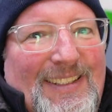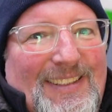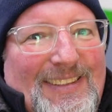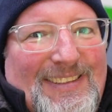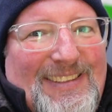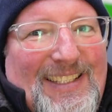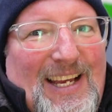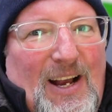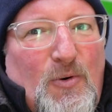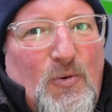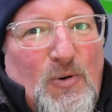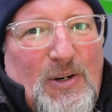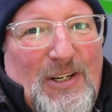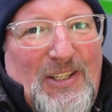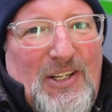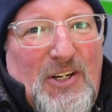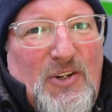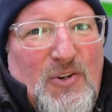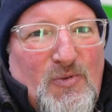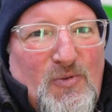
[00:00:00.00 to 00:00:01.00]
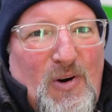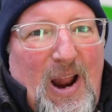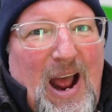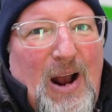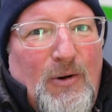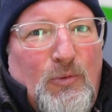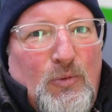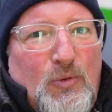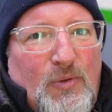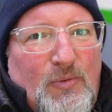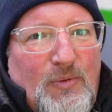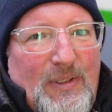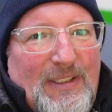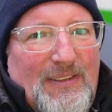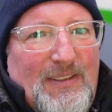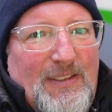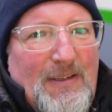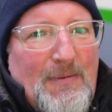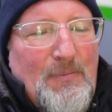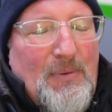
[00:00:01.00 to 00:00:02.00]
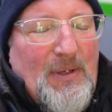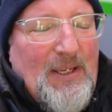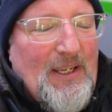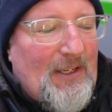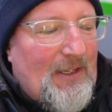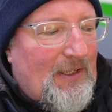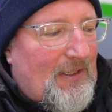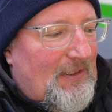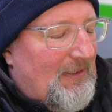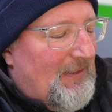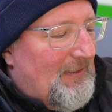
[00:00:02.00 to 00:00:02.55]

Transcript: sauerkraut recipe.